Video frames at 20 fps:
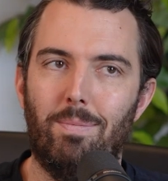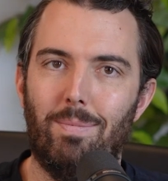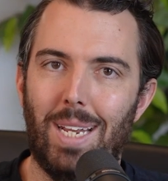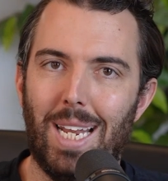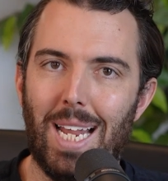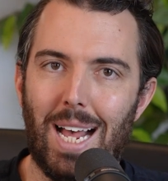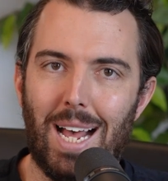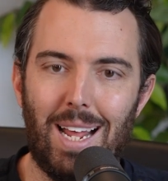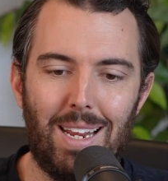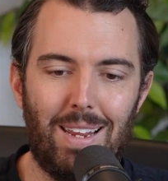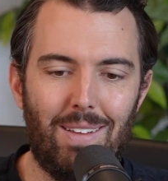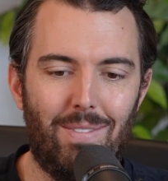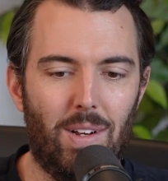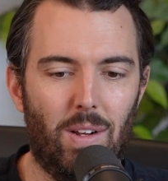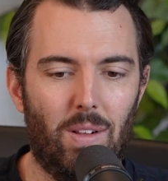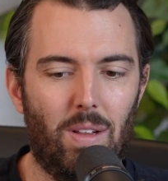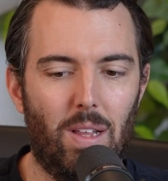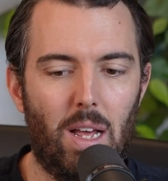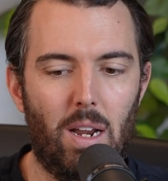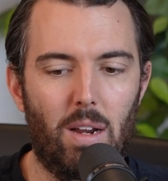Not even
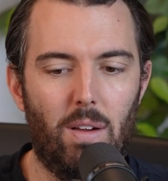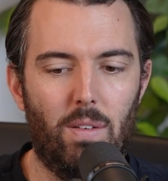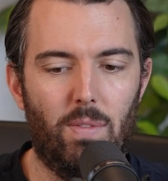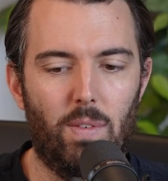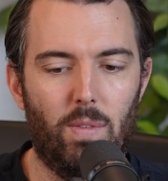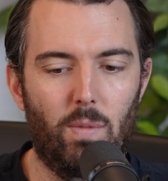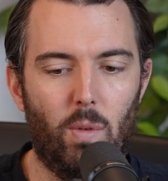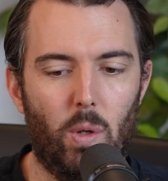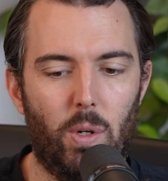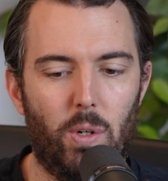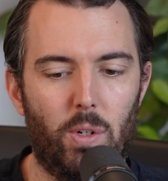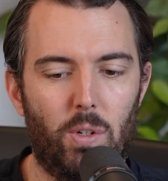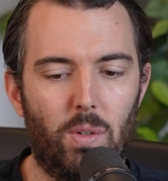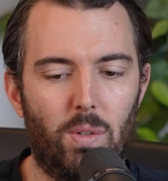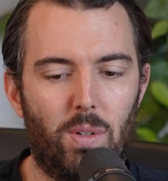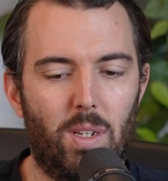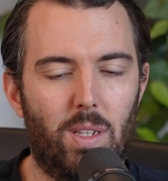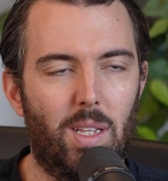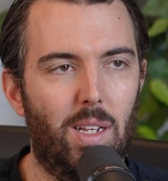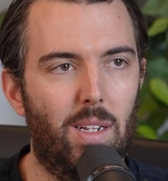a lot of lawyers who
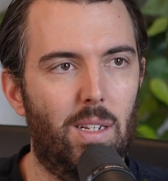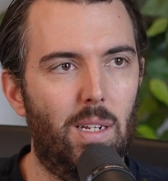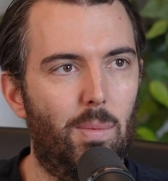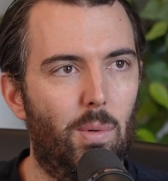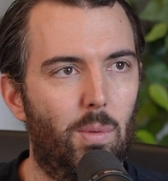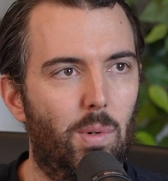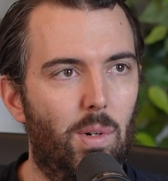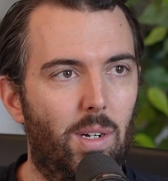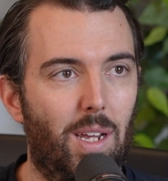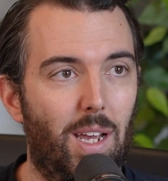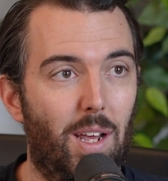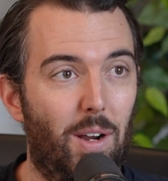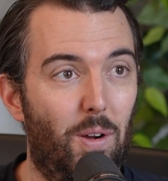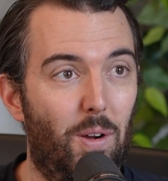did that type of work at